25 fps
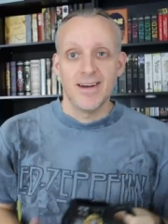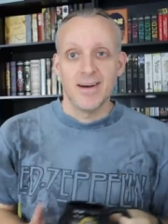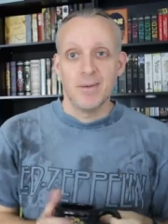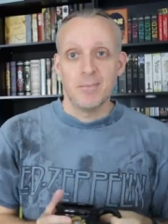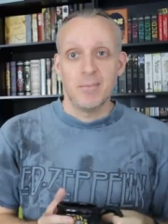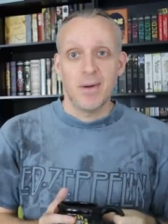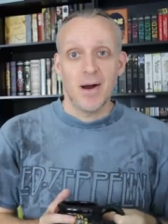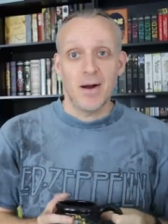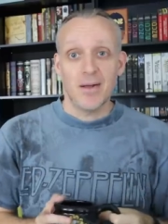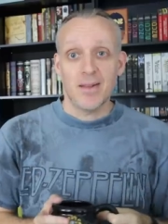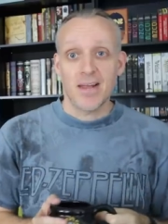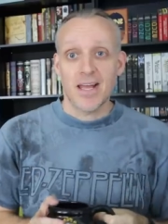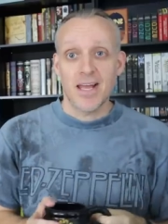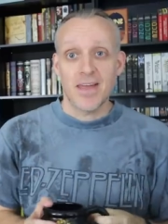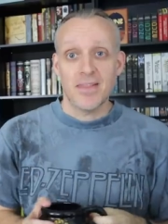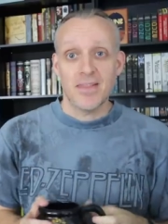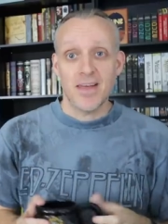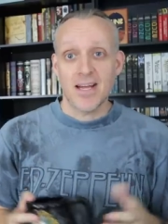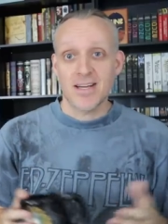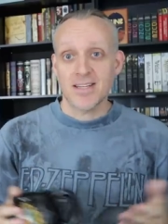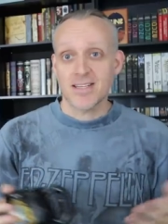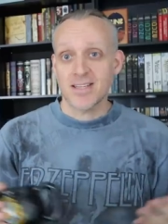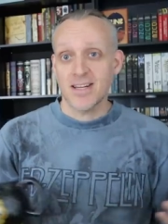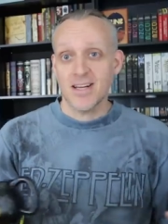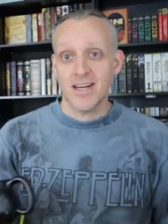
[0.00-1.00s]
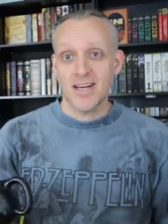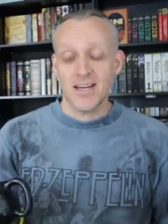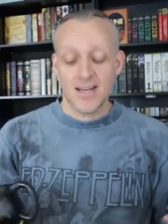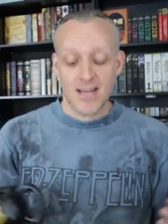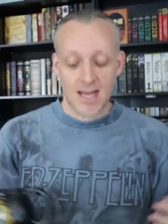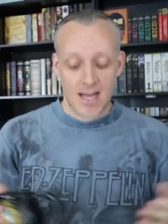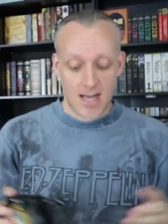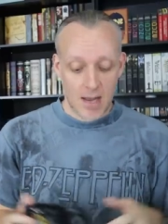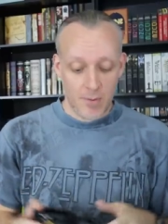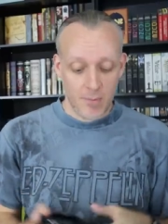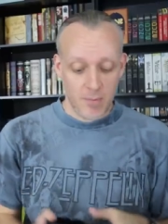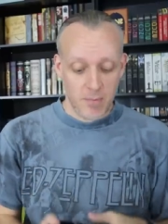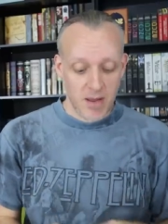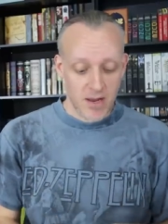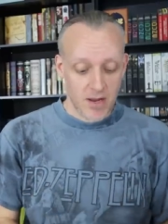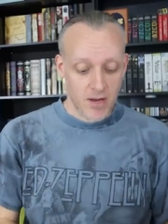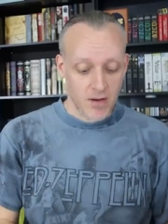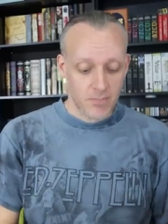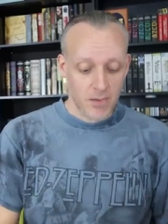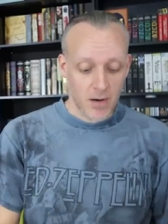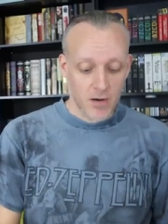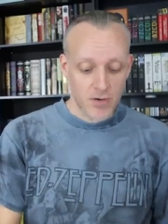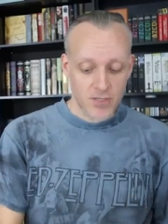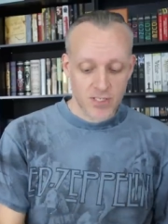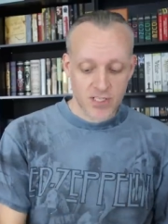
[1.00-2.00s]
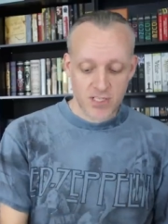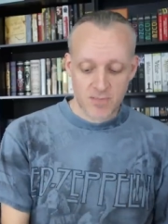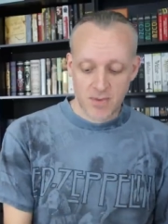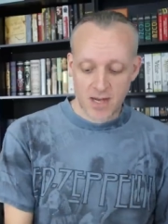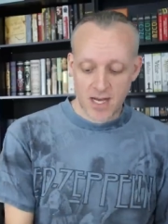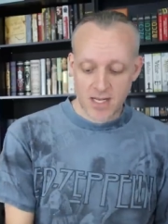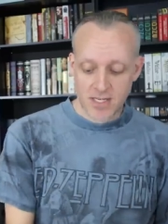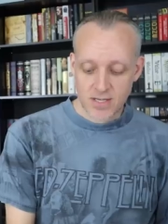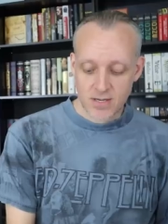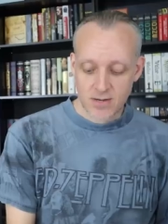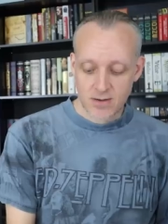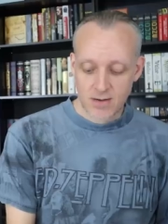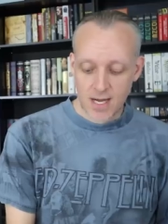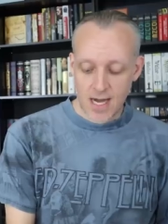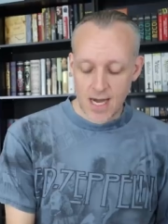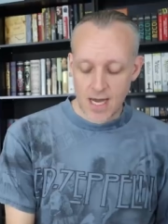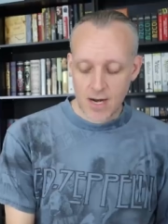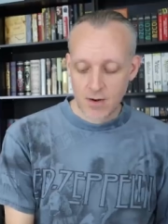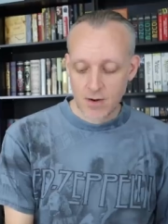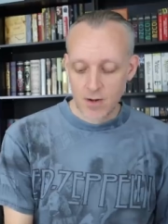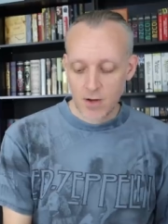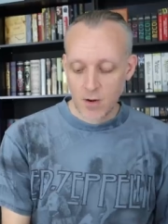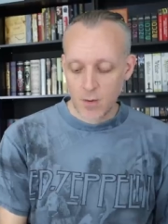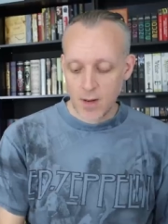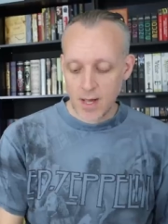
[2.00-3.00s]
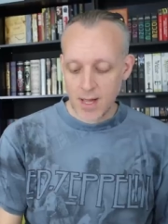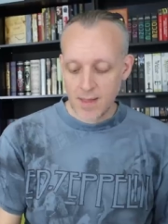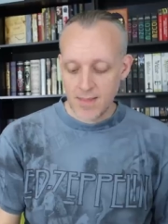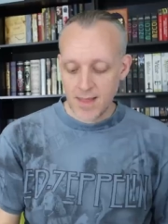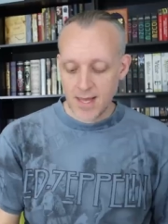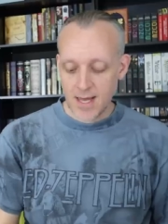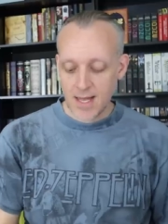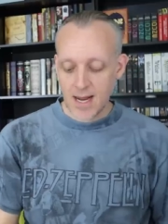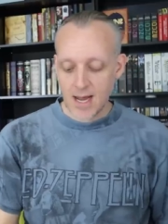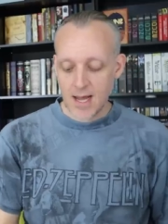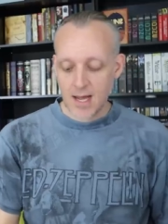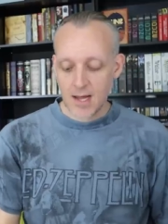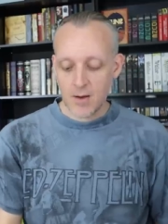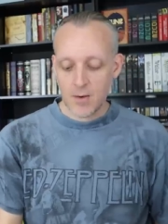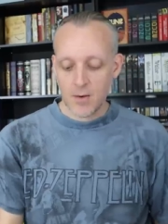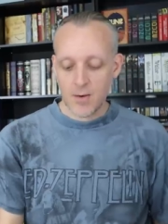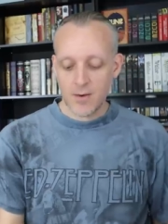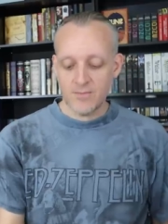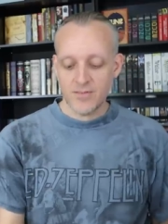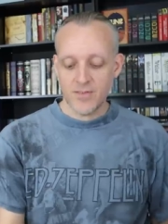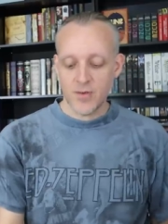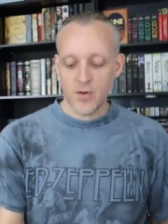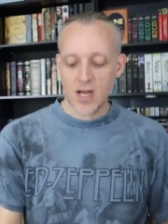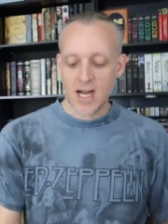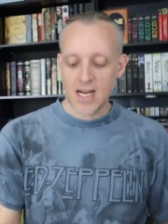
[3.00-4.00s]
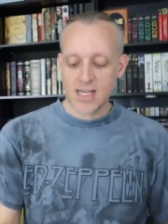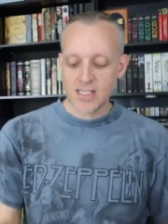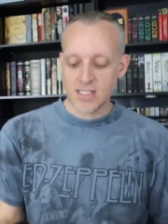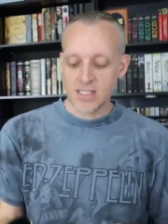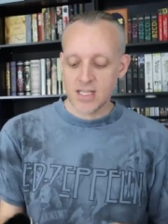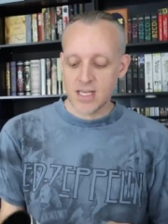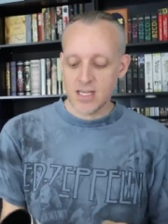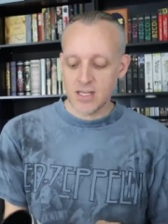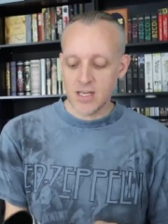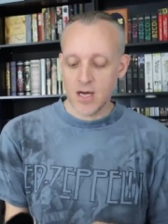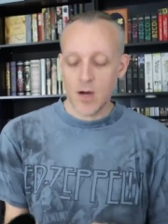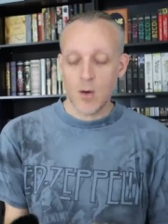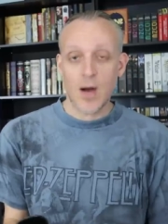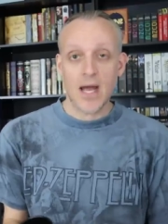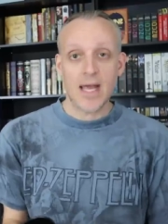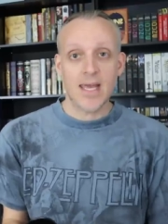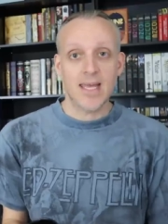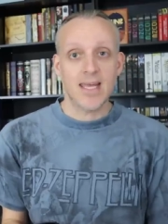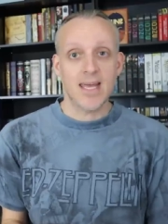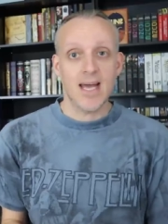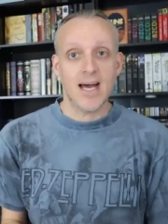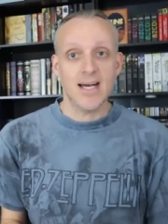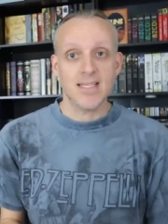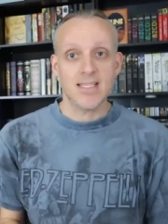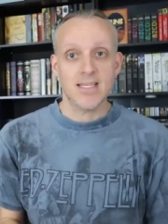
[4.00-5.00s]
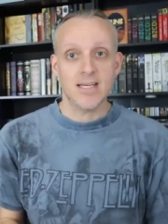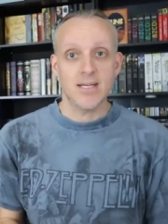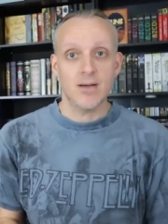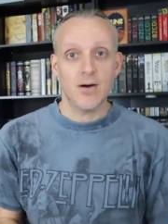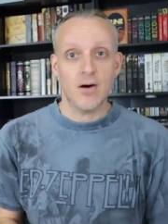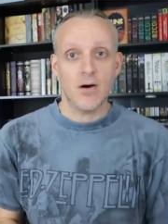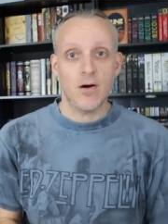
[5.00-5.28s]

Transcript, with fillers: apparently he thinks that uh, I would be a good potions master. I don't know. And then uh, if you guys didn't know, I guessed it